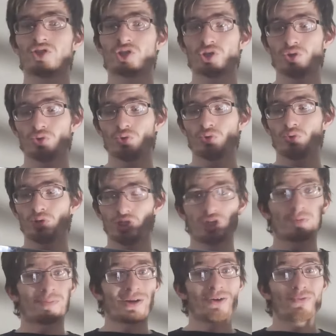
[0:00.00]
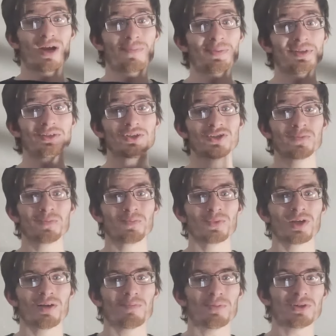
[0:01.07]
to your weapons,
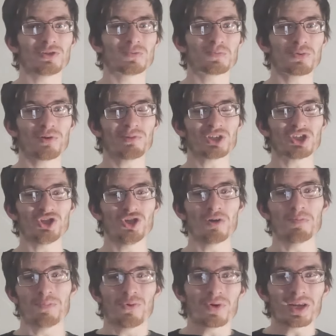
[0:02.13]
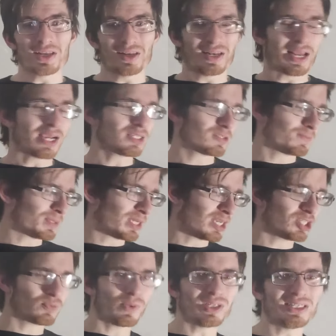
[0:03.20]
but there's pretty much no point in that,
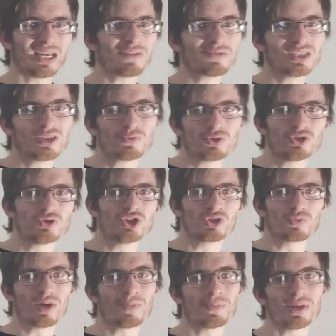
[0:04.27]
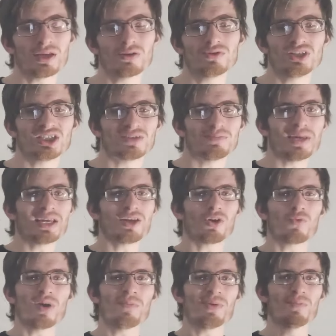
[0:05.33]
because what Def Sync will do to your weapon, it will just make
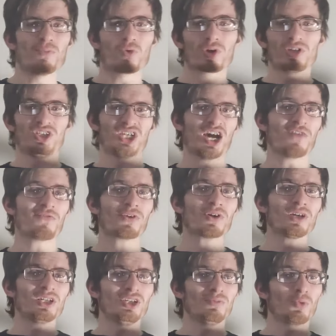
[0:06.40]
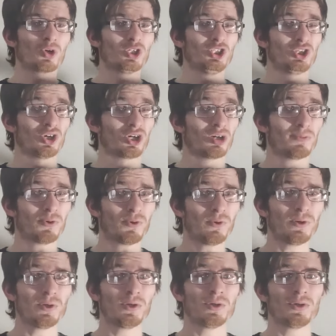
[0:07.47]
your weapon more tougher and more
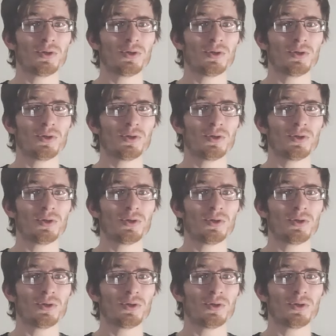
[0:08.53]
durable.